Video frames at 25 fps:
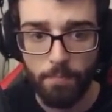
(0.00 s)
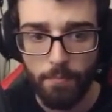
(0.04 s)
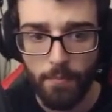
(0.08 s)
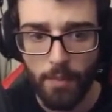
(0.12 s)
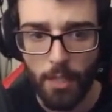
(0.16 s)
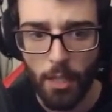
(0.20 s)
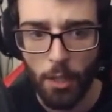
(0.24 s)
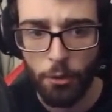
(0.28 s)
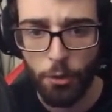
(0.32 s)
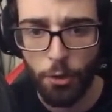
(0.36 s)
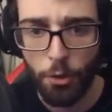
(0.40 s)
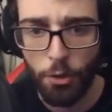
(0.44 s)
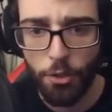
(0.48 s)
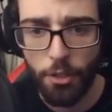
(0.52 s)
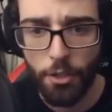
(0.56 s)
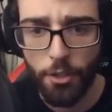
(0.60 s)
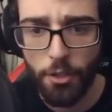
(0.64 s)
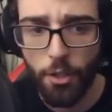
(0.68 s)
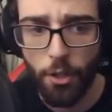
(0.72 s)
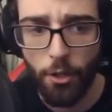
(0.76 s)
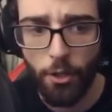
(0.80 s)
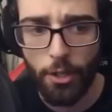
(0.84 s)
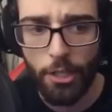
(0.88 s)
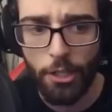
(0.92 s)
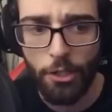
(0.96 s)
you can
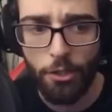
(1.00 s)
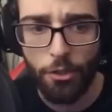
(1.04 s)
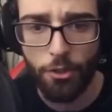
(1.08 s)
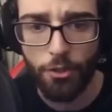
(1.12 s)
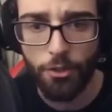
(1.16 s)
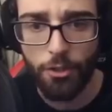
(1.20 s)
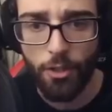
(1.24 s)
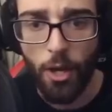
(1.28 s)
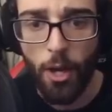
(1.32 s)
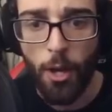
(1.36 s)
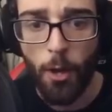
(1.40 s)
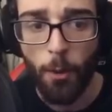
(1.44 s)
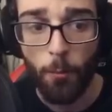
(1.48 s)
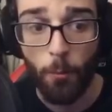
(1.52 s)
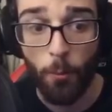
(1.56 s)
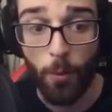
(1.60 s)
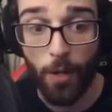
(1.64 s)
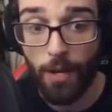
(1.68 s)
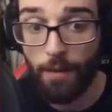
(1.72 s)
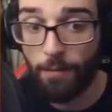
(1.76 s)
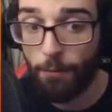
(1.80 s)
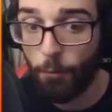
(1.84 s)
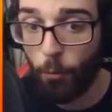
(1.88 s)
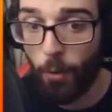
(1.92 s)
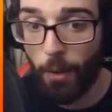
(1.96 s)
go and use
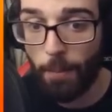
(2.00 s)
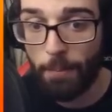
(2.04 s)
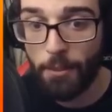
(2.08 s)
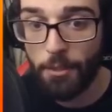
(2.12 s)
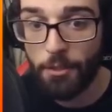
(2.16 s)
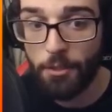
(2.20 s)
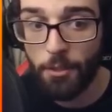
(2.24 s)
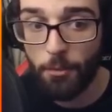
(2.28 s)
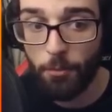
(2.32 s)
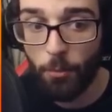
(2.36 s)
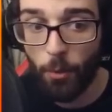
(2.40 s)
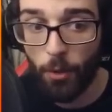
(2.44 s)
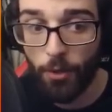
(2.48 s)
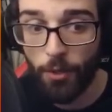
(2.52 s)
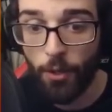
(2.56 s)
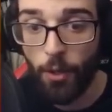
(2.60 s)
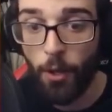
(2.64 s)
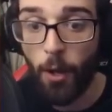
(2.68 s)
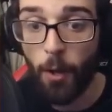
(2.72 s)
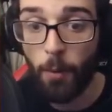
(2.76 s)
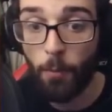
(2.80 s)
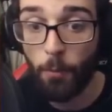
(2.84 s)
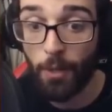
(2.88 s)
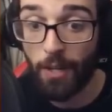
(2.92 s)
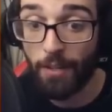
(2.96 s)
whatever weapons you want
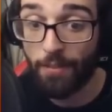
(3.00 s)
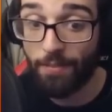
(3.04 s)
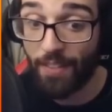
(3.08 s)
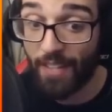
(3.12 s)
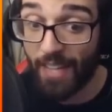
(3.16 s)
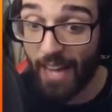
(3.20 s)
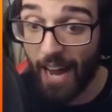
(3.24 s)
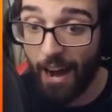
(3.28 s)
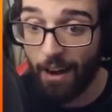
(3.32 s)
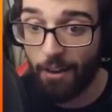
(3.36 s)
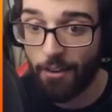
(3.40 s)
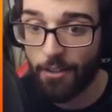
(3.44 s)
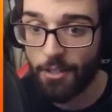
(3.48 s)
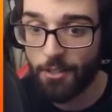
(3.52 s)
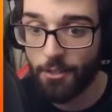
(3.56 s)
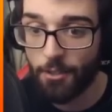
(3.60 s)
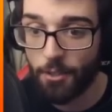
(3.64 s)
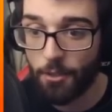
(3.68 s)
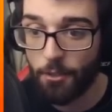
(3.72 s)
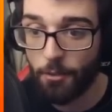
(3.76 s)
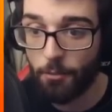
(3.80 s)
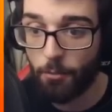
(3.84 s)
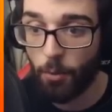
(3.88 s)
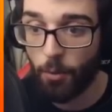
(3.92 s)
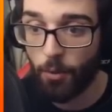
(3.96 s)
on whatever character
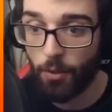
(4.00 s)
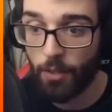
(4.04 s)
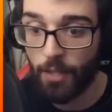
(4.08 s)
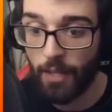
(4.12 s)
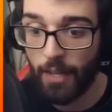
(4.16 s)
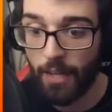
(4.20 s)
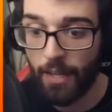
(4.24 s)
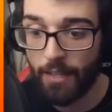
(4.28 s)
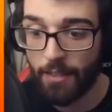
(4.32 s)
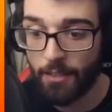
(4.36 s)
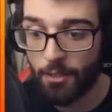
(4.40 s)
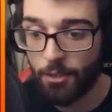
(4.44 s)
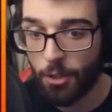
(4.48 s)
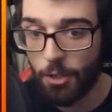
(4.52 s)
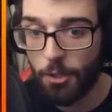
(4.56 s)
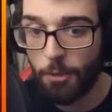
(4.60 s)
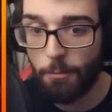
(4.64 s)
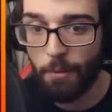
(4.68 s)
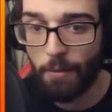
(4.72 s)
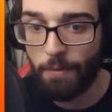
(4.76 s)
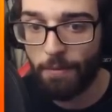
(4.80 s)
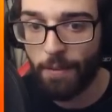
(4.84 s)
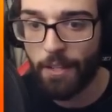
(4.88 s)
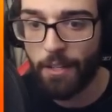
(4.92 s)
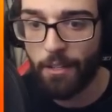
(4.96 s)
you want. And so you'd
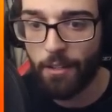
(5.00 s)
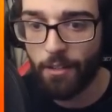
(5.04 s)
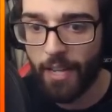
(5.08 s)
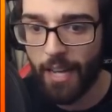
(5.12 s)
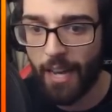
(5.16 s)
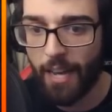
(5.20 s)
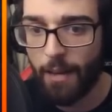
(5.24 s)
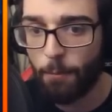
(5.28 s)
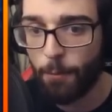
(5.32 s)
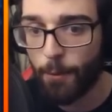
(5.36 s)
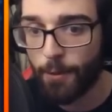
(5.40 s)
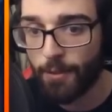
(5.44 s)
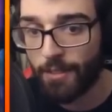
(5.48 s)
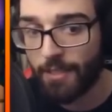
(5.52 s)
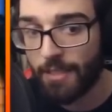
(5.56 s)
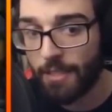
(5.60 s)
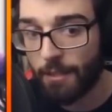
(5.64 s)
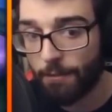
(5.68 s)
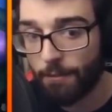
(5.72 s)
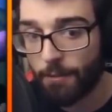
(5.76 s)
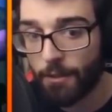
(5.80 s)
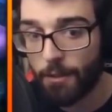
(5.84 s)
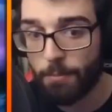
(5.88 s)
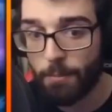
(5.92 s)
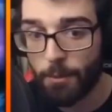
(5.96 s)
be thinking, okay, what's the
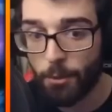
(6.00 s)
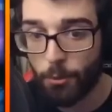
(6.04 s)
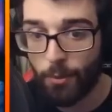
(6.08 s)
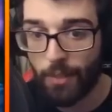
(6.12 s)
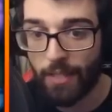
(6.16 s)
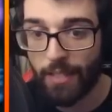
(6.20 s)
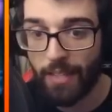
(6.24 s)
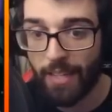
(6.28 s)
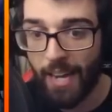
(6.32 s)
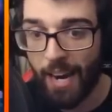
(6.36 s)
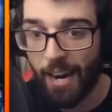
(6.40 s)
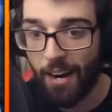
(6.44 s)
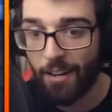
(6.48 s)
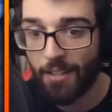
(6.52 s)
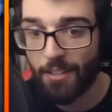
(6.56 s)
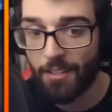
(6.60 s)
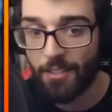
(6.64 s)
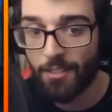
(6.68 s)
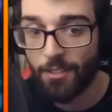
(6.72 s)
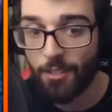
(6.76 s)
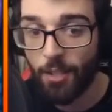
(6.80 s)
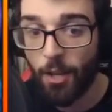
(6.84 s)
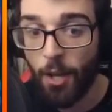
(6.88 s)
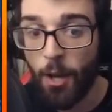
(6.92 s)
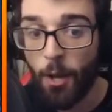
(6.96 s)
difference between the
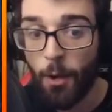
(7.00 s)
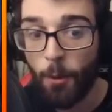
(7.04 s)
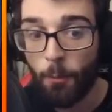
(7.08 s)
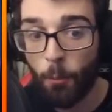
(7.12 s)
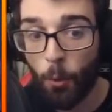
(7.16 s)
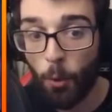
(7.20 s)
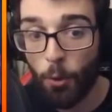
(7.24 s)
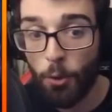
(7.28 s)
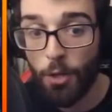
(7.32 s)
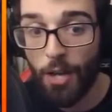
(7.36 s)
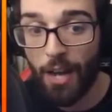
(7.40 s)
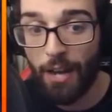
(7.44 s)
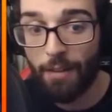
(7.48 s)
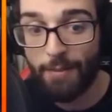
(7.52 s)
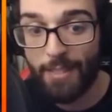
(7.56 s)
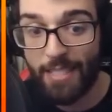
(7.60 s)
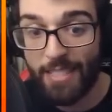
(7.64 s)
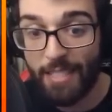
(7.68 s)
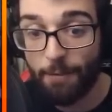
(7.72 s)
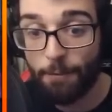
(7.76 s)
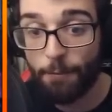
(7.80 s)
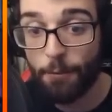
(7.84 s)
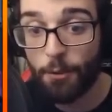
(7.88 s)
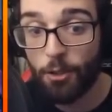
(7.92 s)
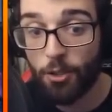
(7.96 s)
characters? Well, you have
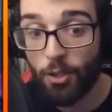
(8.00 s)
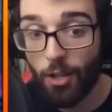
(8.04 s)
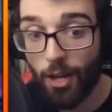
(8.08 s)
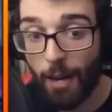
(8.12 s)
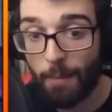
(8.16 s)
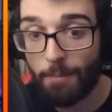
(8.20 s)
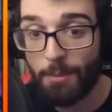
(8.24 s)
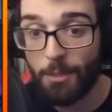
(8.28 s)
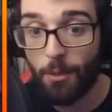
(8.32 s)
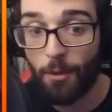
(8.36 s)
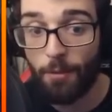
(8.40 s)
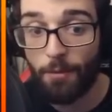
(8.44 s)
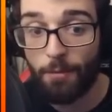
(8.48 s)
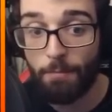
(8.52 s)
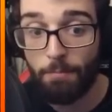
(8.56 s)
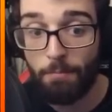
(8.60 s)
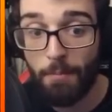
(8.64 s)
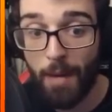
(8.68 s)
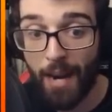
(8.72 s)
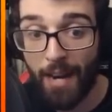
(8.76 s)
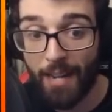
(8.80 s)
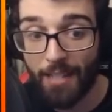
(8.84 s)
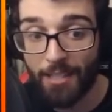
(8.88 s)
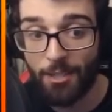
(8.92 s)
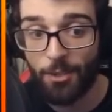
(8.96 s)
different types of
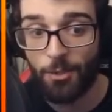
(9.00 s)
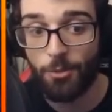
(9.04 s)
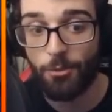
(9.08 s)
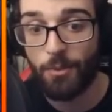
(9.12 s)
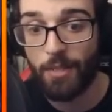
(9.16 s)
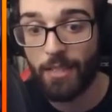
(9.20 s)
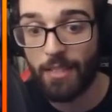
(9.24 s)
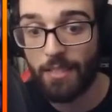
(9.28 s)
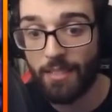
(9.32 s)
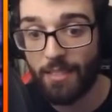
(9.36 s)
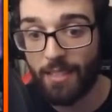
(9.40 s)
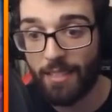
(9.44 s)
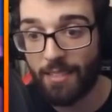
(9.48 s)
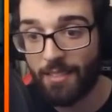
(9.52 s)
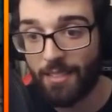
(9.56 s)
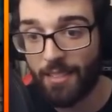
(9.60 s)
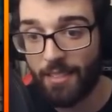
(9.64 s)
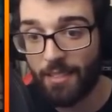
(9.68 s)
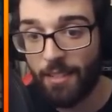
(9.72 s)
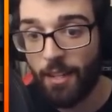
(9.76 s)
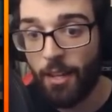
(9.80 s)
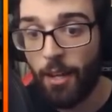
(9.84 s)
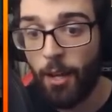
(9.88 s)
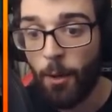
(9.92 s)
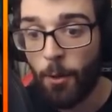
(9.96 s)
masteries, as
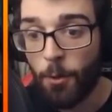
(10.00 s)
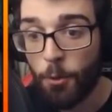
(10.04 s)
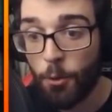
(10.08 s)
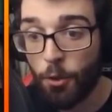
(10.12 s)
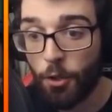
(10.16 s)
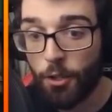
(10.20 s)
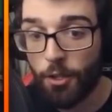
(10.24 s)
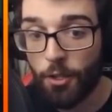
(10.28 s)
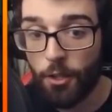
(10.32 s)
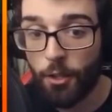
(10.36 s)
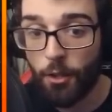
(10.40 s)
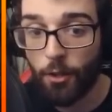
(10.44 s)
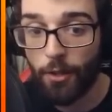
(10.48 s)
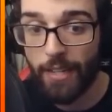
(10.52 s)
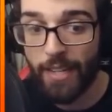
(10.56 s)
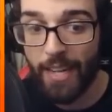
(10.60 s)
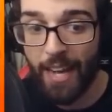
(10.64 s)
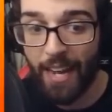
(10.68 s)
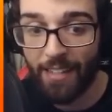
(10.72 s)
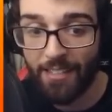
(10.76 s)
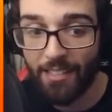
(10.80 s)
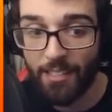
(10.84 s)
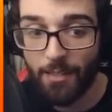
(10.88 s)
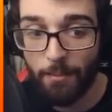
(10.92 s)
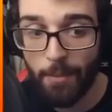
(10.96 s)
in you can go and
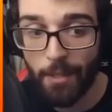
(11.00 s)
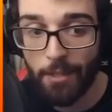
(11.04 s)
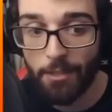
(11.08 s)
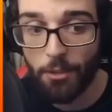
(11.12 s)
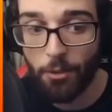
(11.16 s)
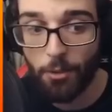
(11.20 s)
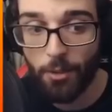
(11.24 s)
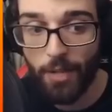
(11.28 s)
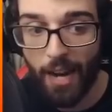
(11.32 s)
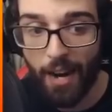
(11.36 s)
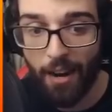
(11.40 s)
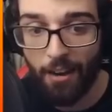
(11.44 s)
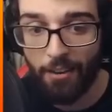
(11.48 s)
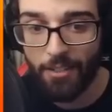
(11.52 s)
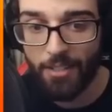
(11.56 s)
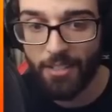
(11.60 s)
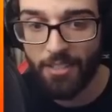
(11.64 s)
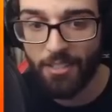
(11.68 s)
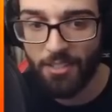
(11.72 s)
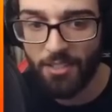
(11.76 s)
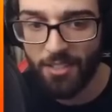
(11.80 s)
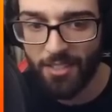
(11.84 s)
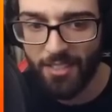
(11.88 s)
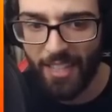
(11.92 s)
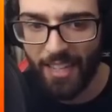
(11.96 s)
customize your
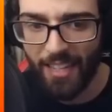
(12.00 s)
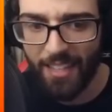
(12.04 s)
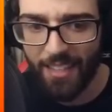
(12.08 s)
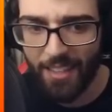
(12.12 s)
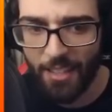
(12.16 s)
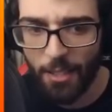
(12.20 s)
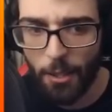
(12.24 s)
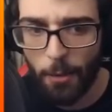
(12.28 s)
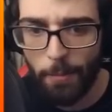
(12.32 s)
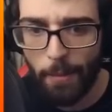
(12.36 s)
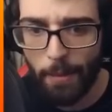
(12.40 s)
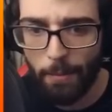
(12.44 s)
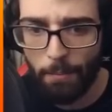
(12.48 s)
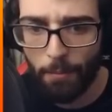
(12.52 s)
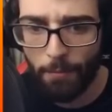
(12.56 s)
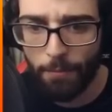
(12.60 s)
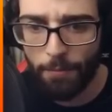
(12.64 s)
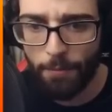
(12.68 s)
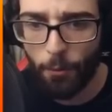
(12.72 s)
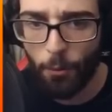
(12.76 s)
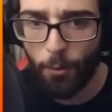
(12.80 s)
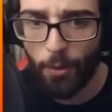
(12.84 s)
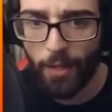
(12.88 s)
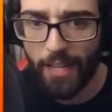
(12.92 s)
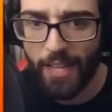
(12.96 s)
character just a little bit
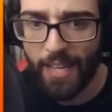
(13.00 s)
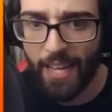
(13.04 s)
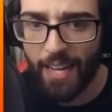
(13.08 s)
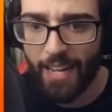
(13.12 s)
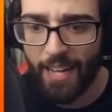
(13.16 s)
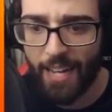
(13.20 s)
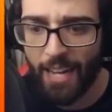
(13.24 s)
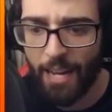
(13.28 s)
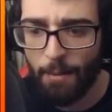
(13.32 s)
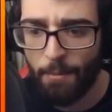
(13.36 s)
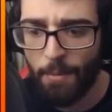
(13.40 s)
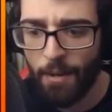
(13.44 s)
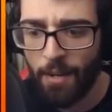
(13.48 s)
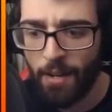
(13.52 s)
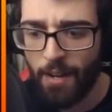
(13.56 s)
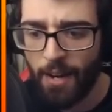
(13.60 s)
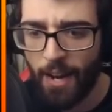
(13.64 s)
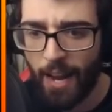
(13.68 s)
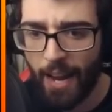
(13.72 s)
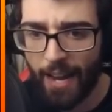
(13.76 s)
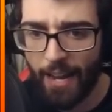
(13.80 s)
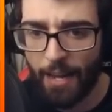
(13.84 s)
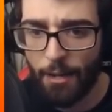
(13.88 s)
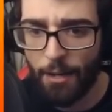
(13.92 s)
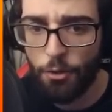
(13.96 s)
before the game,
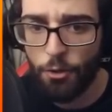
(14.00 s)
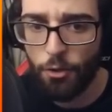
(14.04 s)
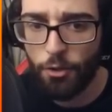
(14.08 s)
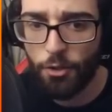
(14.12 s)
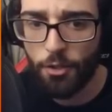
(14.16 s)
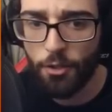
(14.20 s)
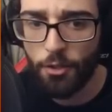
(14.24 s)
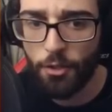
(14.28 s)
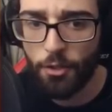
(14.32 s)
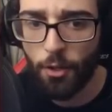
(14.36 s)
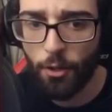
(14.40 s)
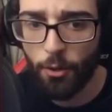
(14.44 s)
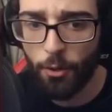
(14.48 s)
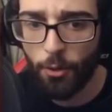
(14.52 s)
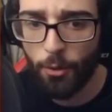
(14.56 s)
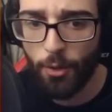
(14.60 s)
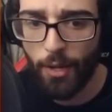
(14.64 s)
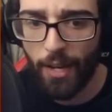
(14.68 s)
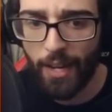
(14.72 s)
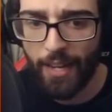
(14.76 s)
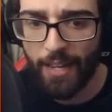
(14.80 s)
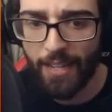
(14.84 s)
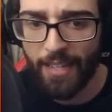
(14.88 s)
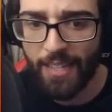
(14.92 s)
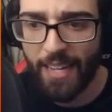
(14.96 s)
and you can go
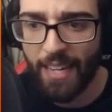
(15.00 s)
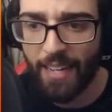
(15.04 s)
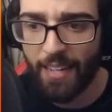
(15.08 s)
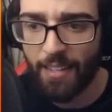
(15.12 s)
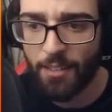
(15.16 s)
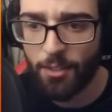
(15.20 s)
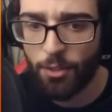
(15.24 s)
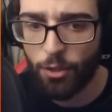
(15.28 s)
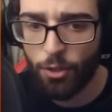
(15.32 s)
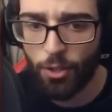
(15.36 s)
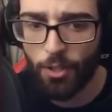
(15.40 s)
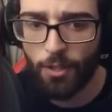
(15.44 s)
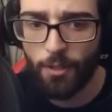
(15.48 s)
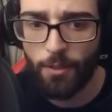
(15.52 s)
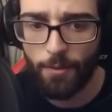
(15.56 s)
and get certain